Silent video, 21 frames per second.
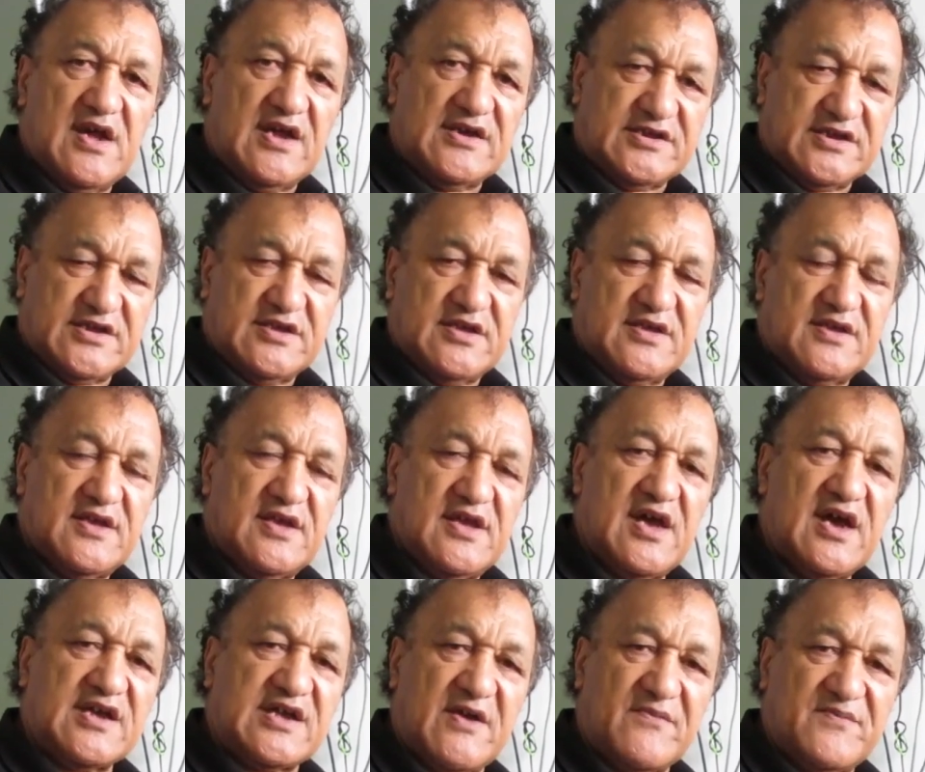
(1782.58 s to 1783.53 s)
under
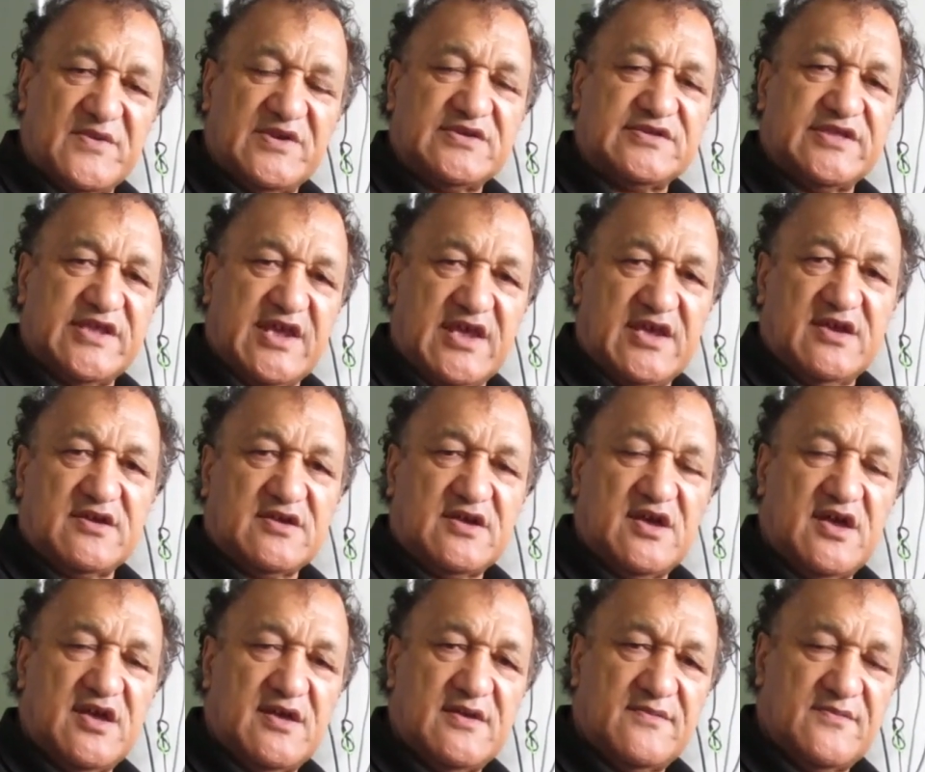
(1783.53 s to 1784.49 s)
a government there
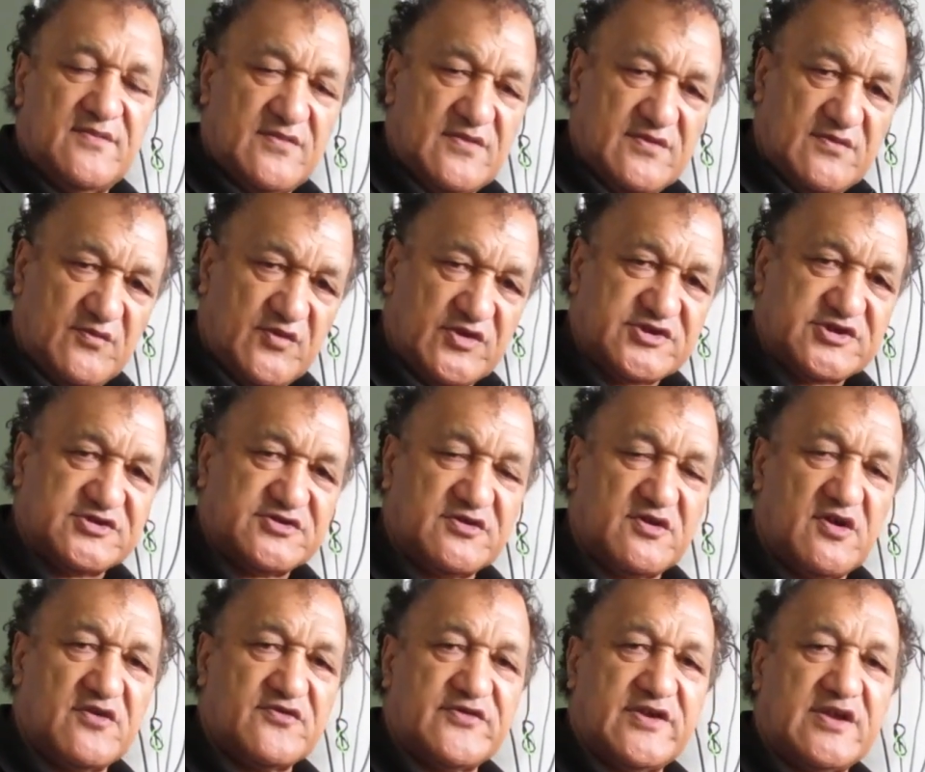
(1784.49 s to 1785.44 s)
which is
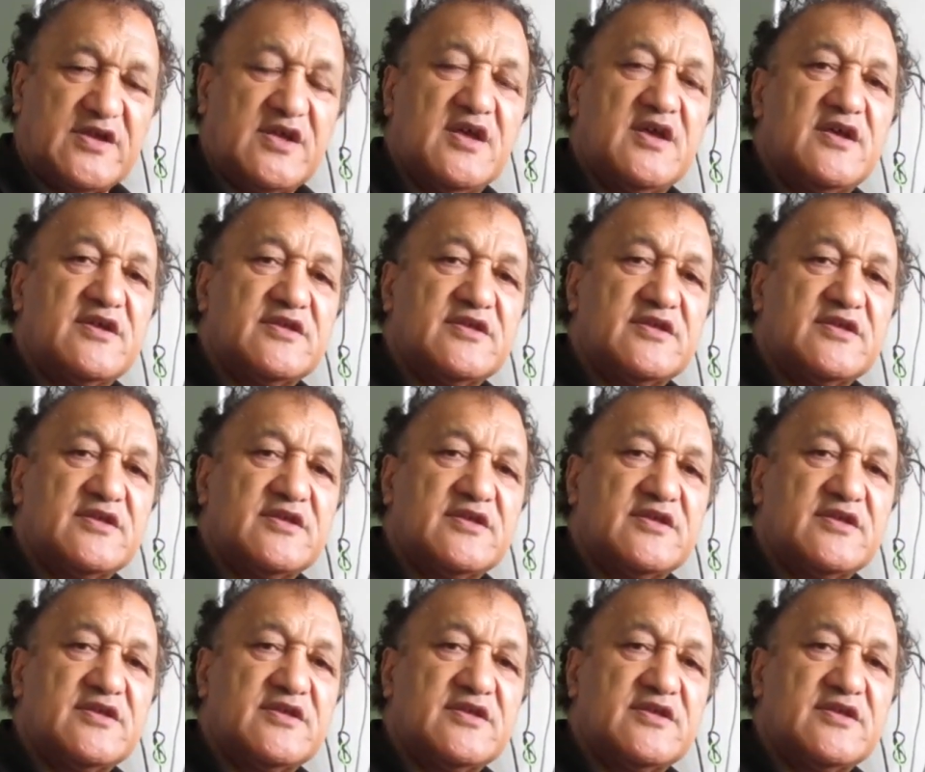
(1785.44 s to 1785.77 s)
in contract.